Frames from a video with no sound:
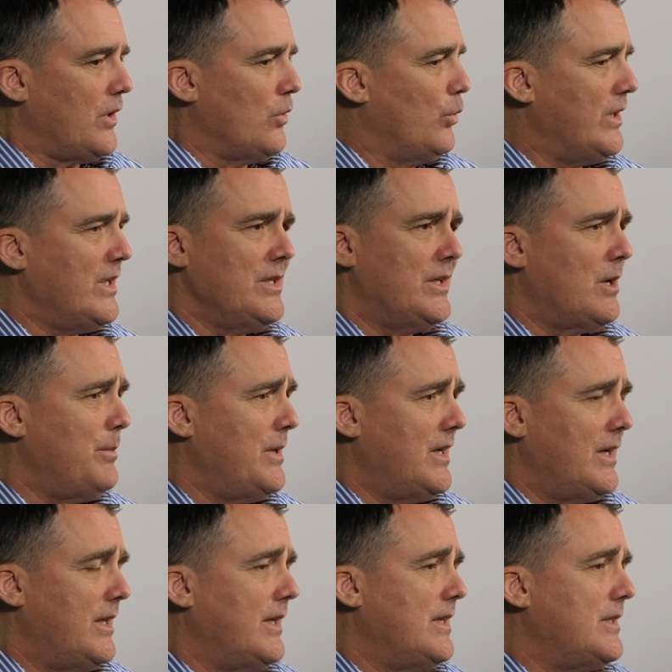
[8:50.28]
We can come in
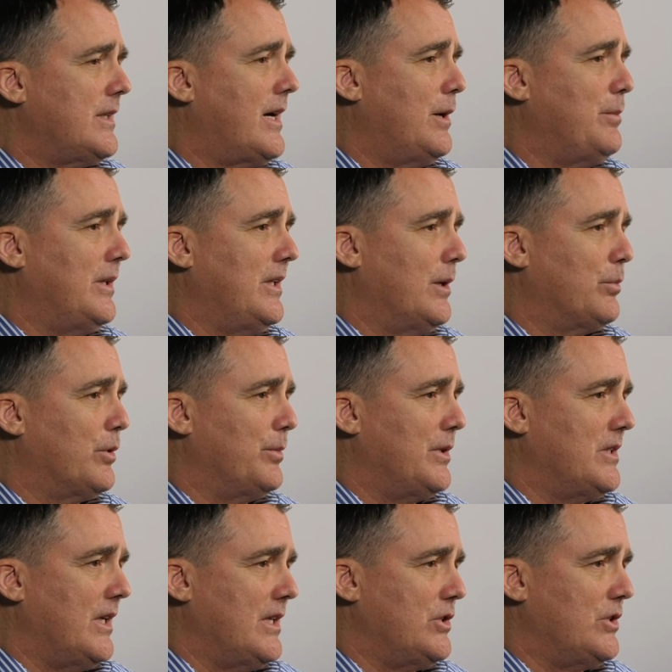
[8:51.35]
at any time in the
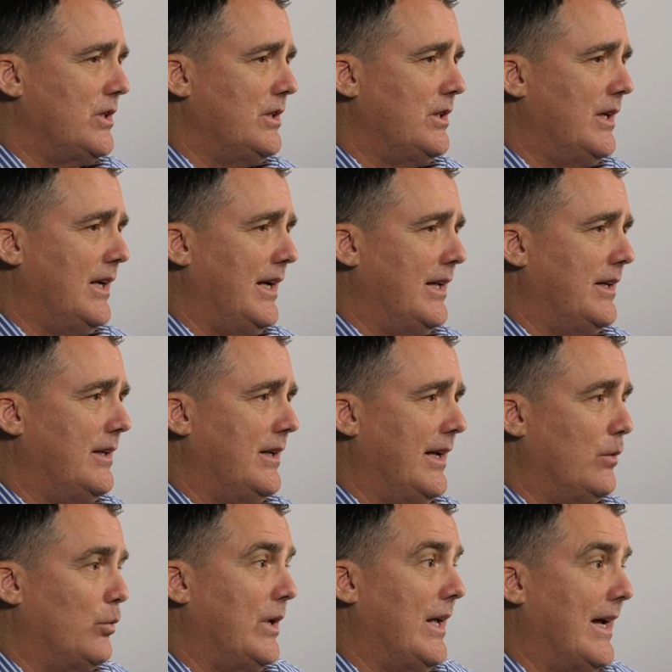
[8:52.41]
implementation, and
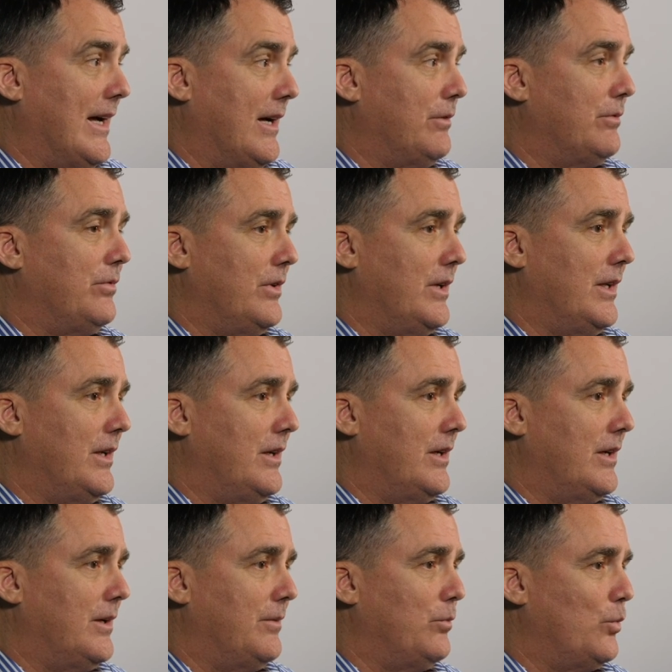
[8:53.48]
we have, and
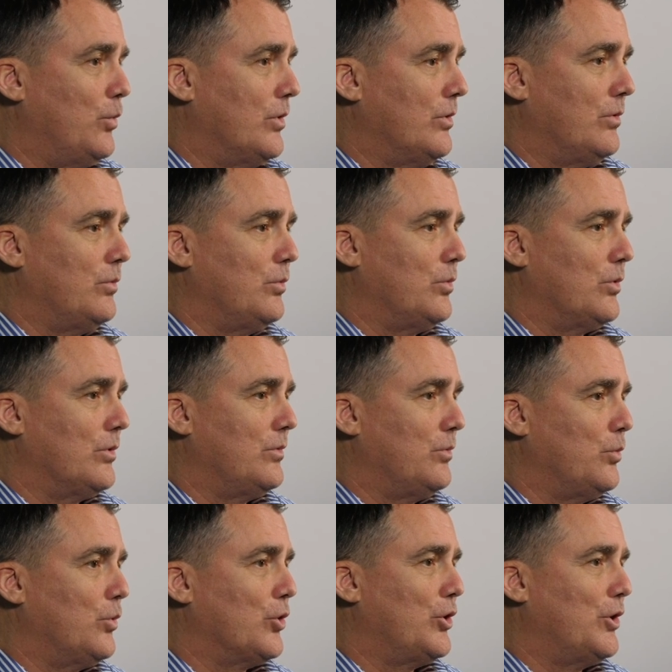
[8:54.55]

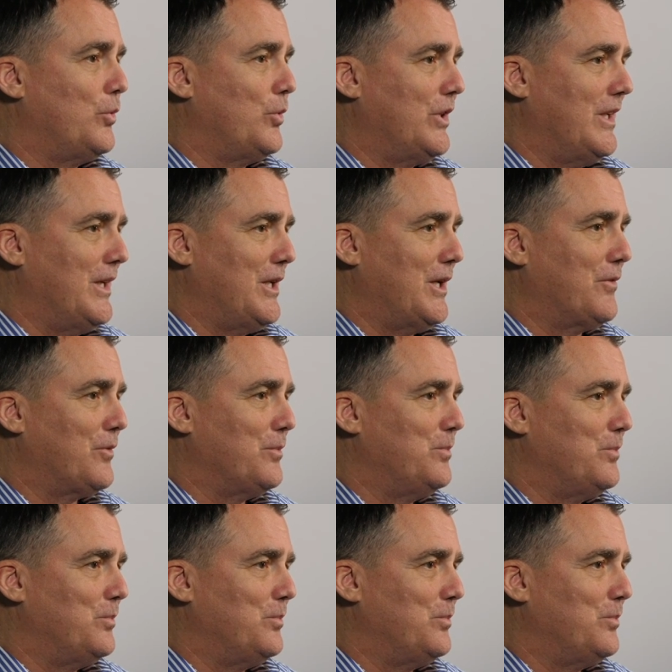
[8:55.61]
we're good with any of them.